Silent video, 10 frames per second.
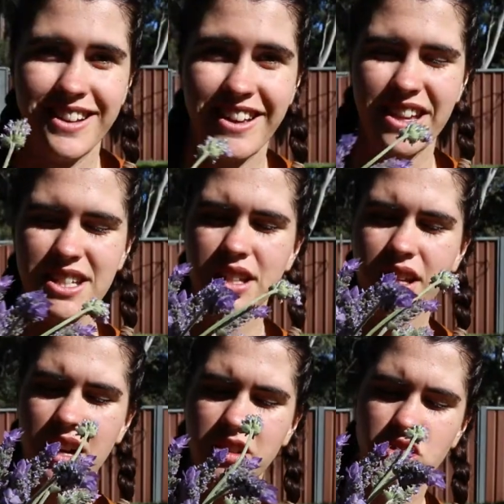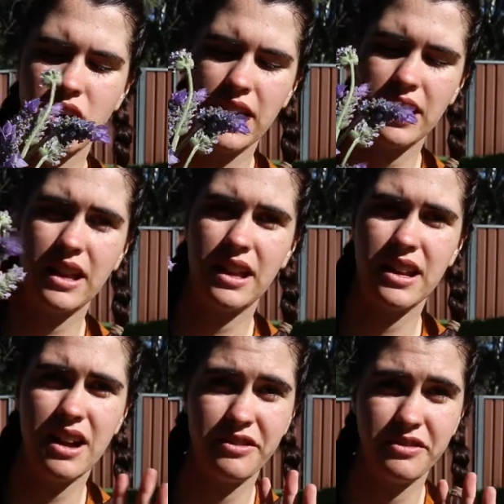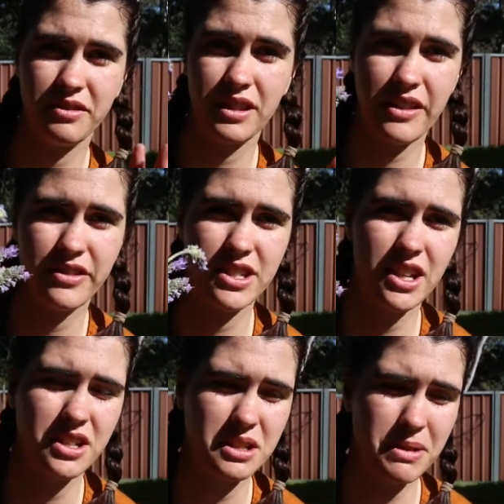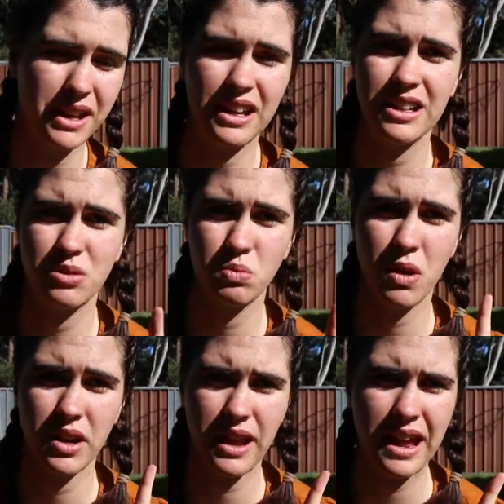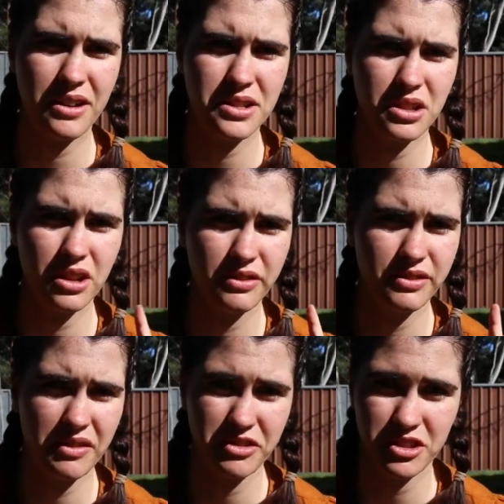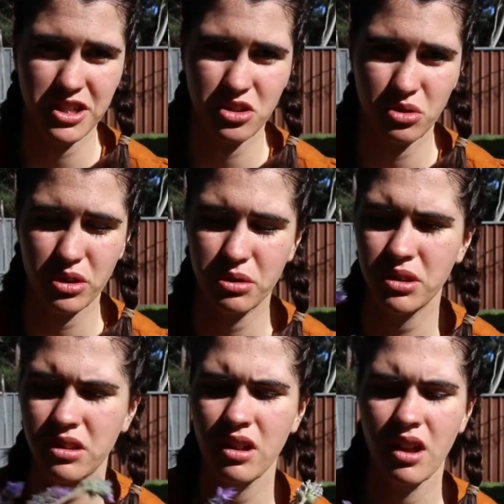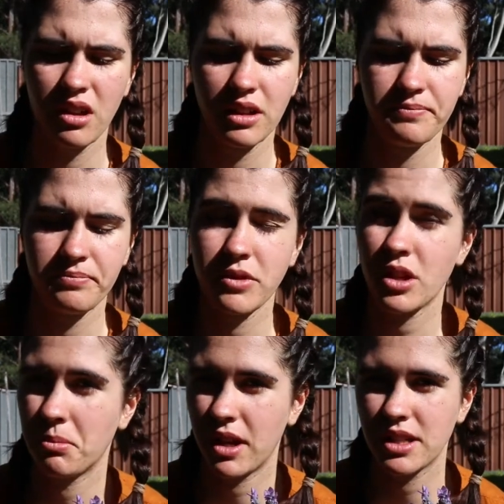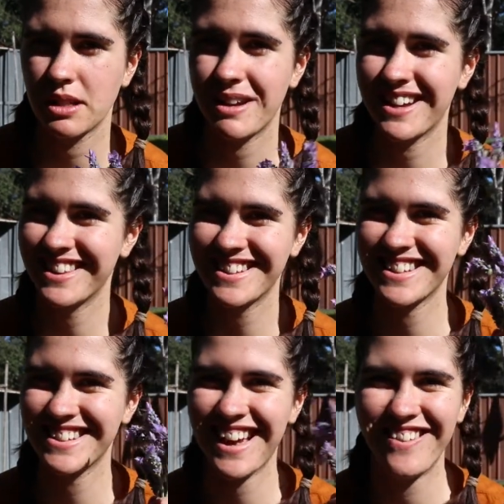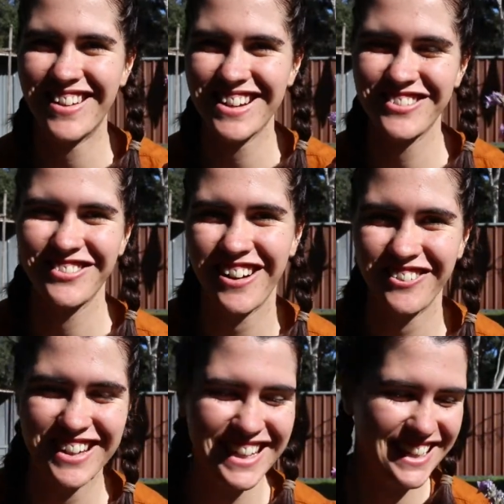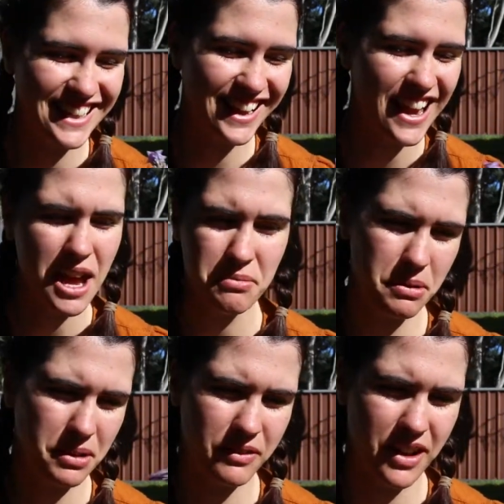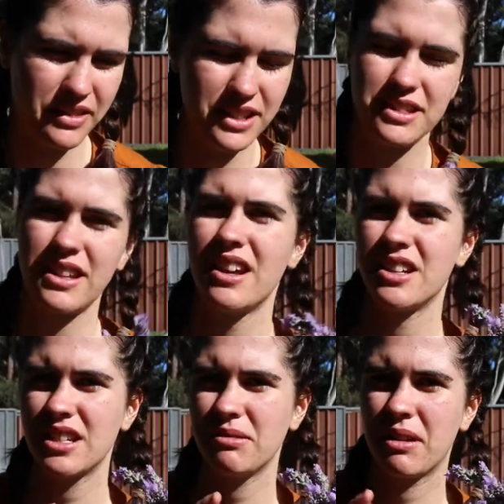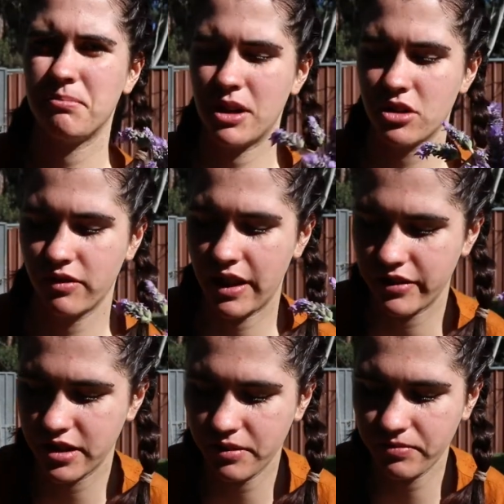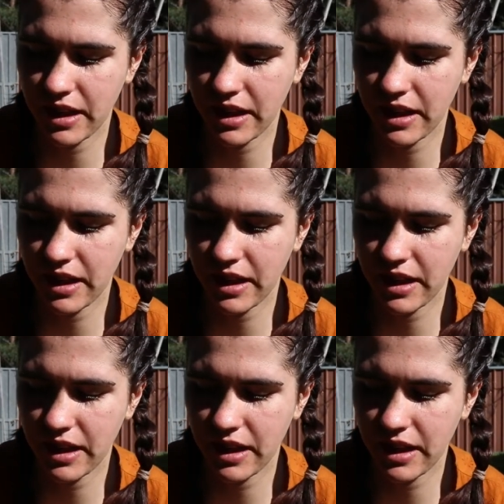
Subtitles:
Now they said to cut and dry enough lavender to make at least 1 ounce of lavender essential oil with. So I'm guesstimating this is how much I'll be needing. Probably around this. Just a bunch of lavender.